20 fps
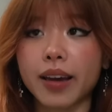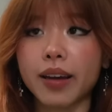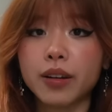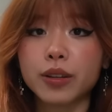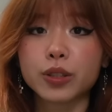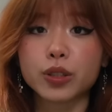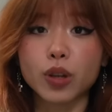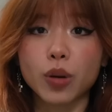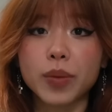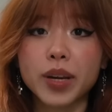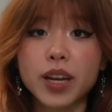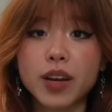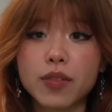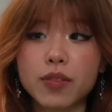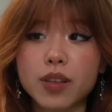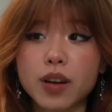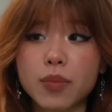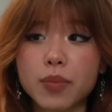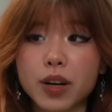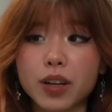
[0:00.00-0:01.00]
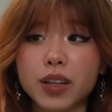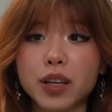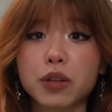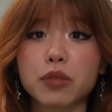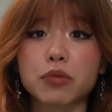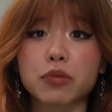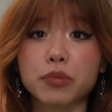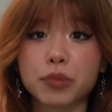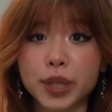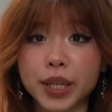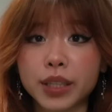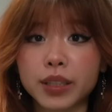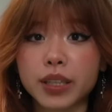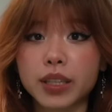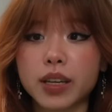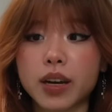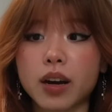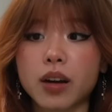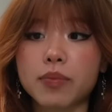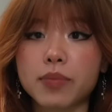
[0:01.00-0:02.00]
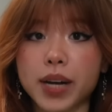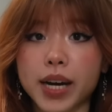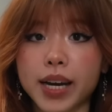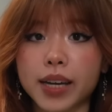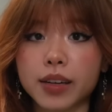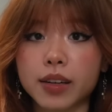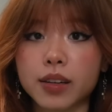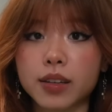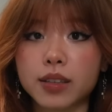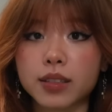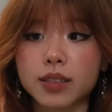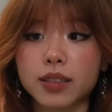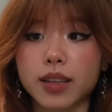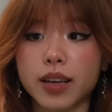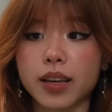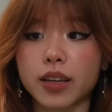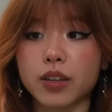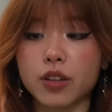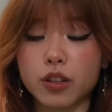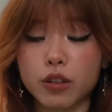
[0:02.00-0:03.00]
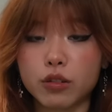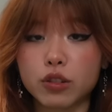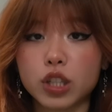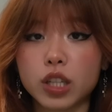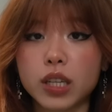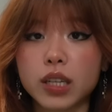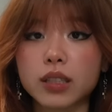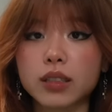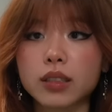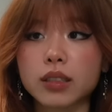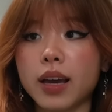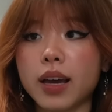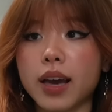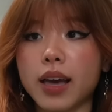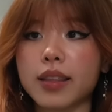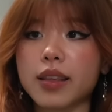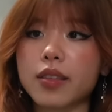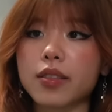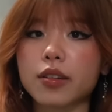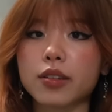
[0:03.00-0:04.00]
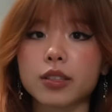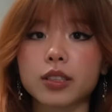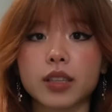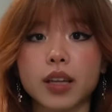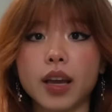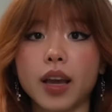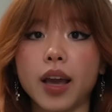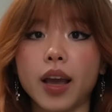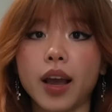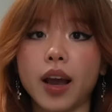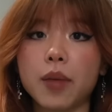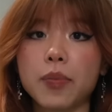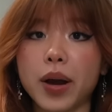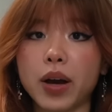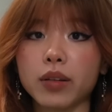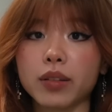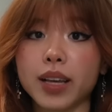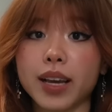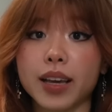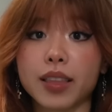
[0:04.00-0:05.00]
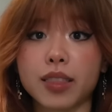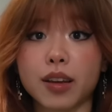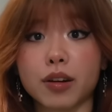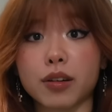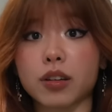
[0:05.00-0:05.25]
so many of them are like really young minors, like New Jeans, and then they're singing about like their